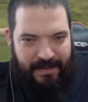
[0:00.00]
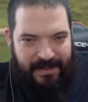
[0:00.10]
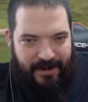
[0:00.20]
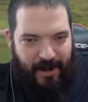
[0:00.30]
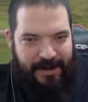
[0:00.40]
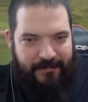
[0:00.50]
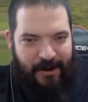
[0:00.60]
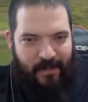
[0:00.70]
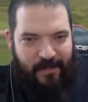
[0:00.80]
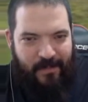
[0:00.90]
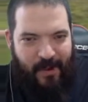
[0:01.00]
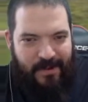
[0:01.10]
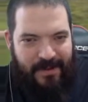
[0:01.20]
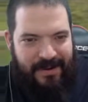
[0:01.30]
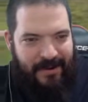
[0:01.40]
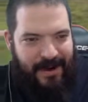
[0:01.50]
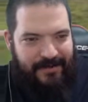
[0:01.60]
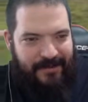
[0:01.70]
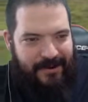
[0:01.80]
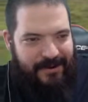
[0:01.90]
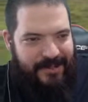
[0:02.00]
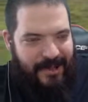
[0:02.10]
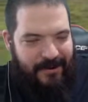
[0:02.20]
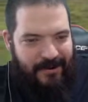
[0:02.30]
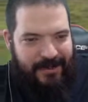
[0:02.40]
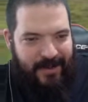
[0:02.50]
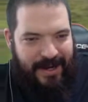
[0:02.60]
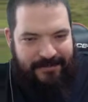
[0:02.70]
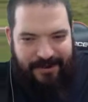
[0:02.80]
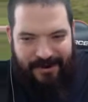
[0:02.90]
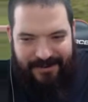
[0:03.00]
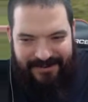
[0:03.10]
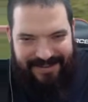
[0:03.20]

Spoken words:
You ain't wrong, Walt. You ain't wrong, Star-Lord. You ain't wrong.